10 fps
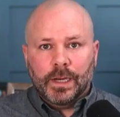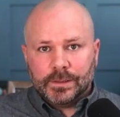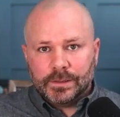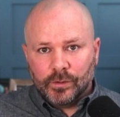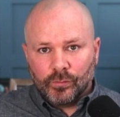The
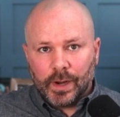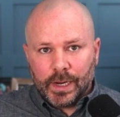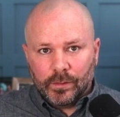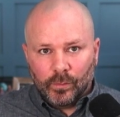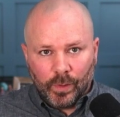next
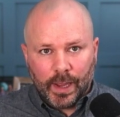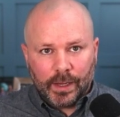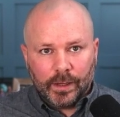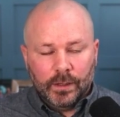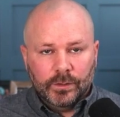great
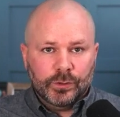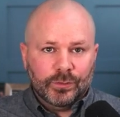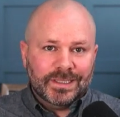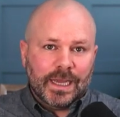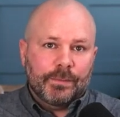way
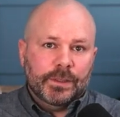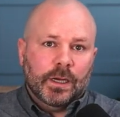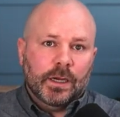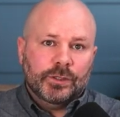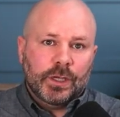to
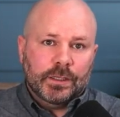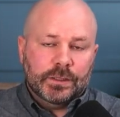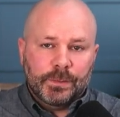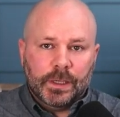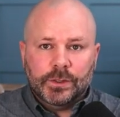sabotage
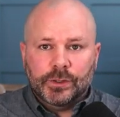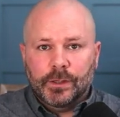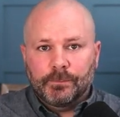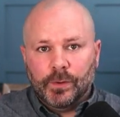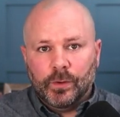a
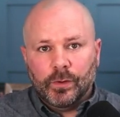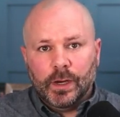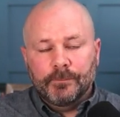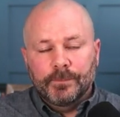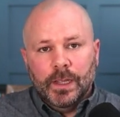sponsorship
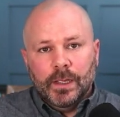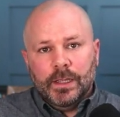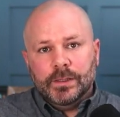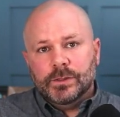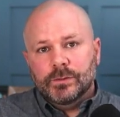program
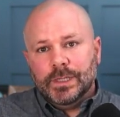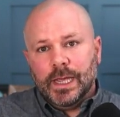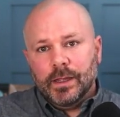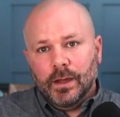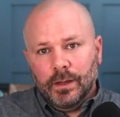is to
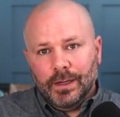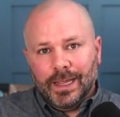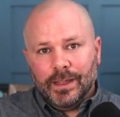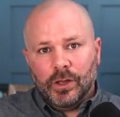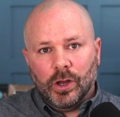take
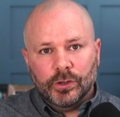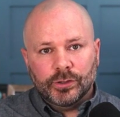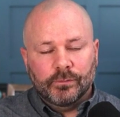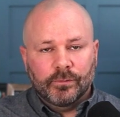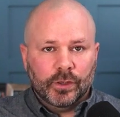on a
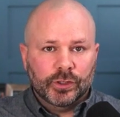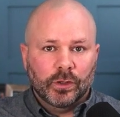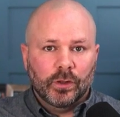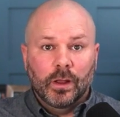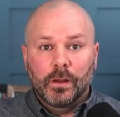
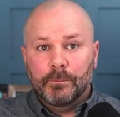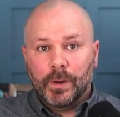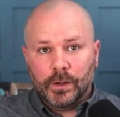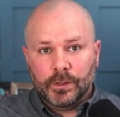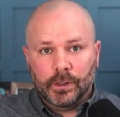controversial
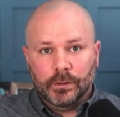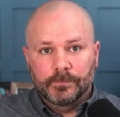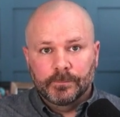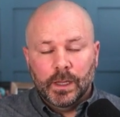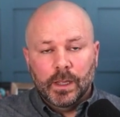
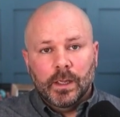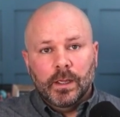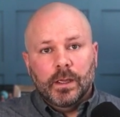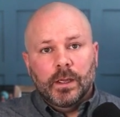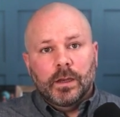partner.
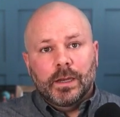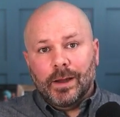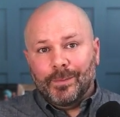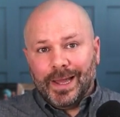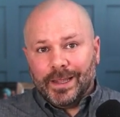
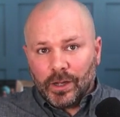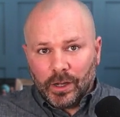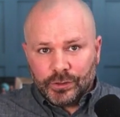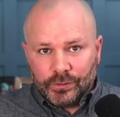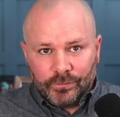Now, by
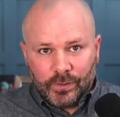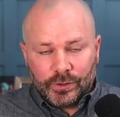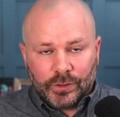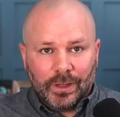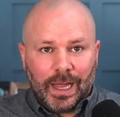
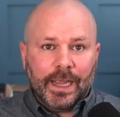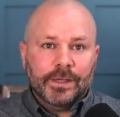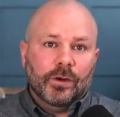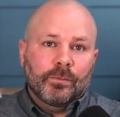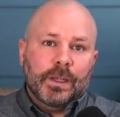controversial,
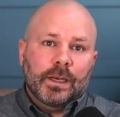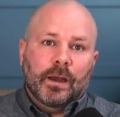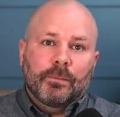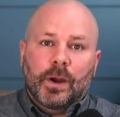I don't mean